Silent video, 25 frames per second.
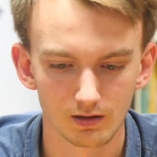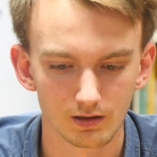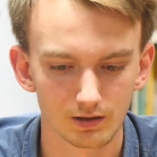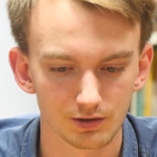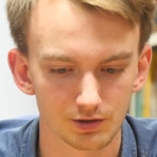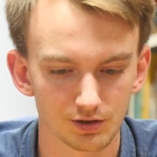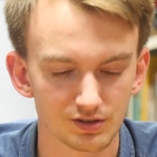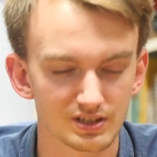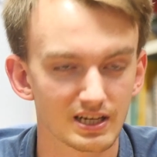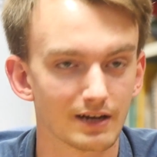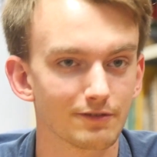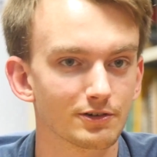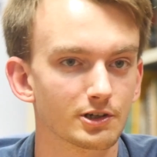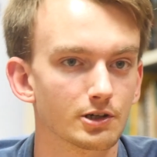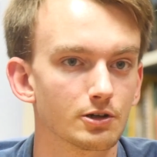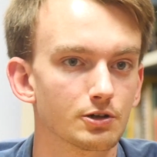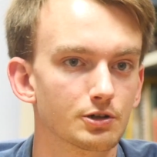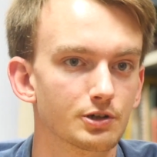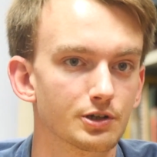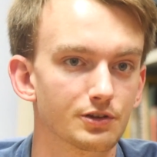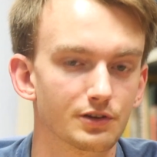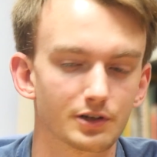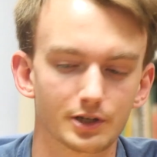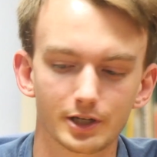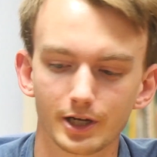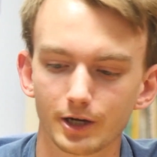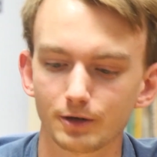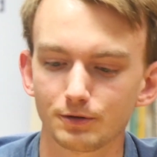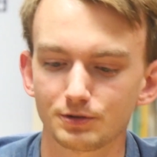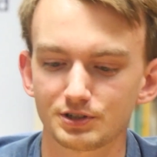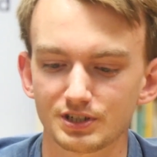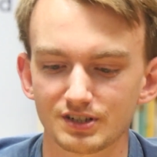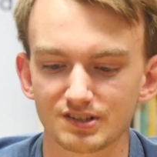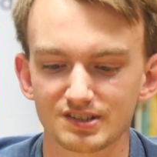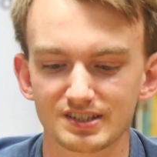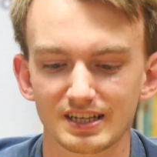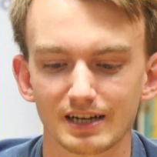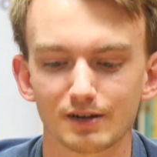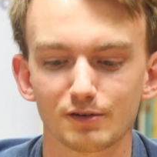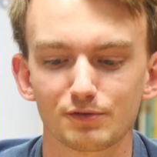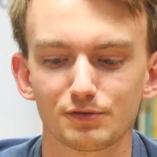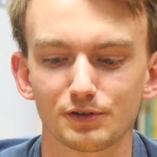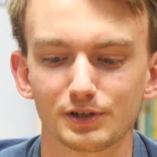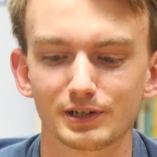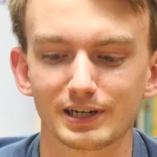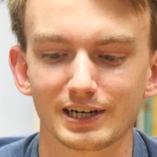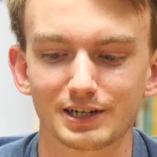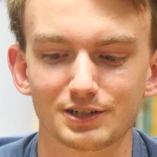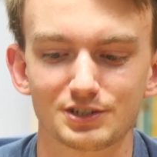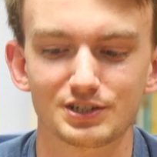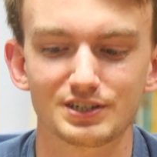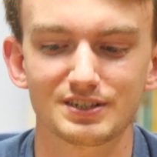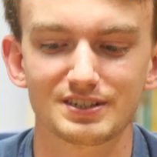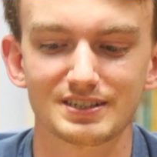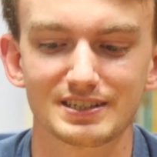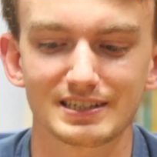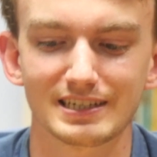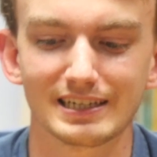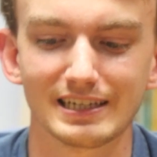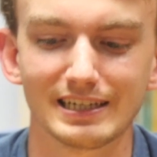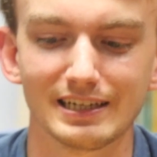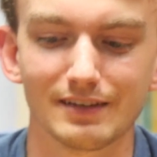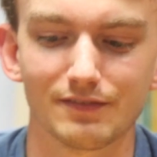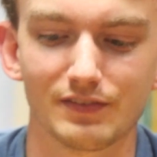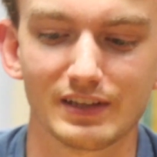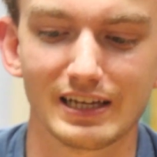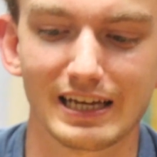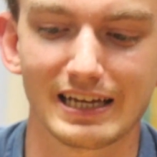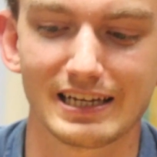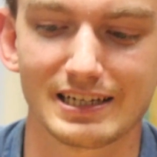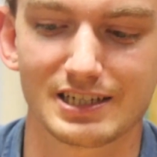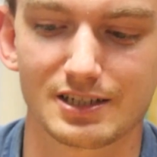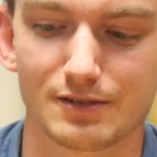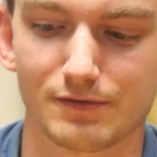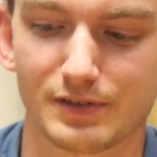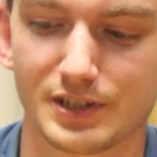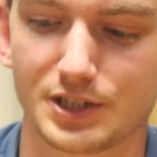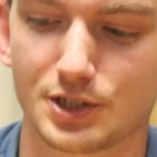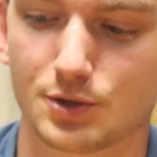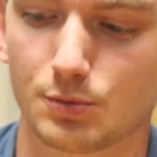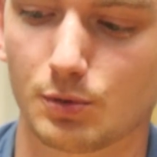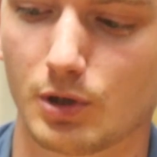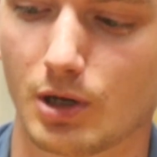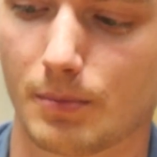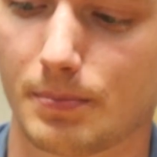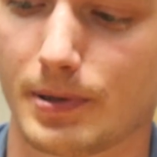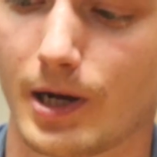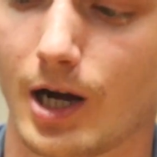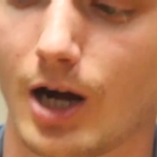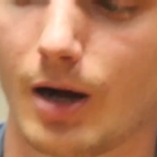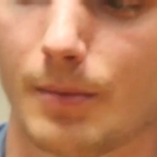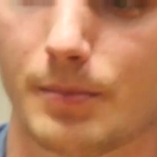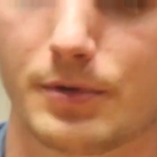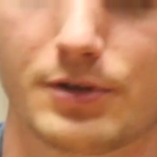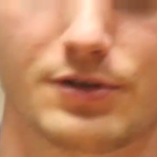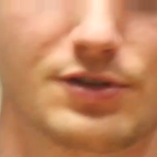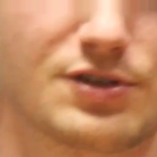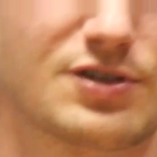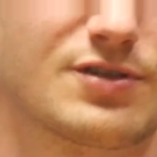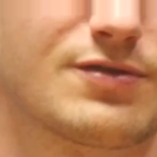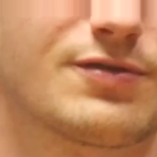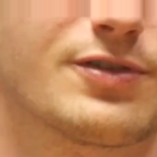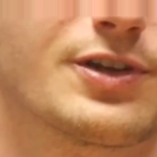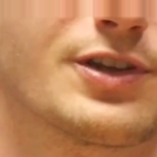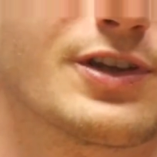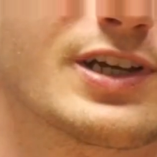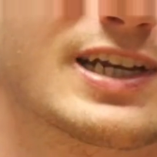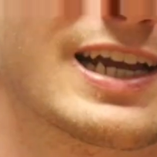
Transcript: Just having a look at the coach itself, you can actually see the individual apartments that the